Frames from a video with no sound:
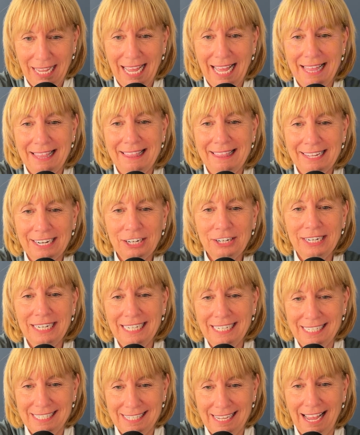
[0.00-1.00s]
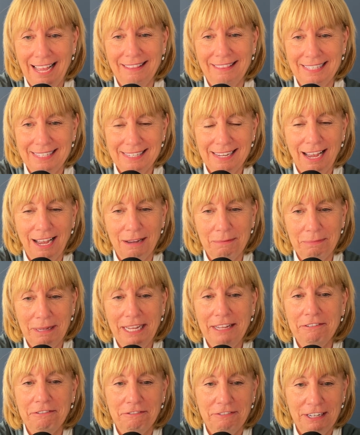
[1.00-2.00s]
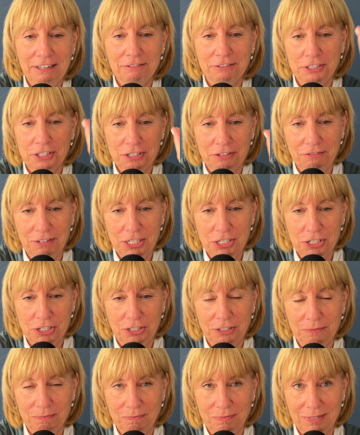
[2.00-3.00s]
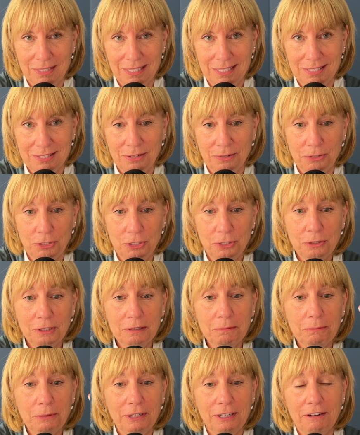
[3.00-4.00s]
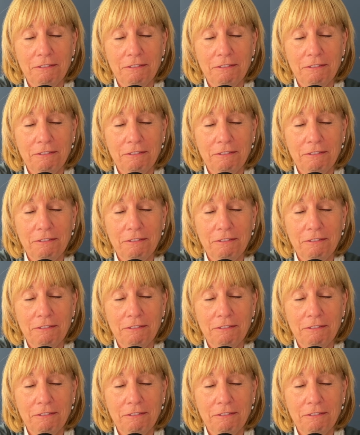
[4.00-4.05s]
there is at the top a favorites feature. So you can put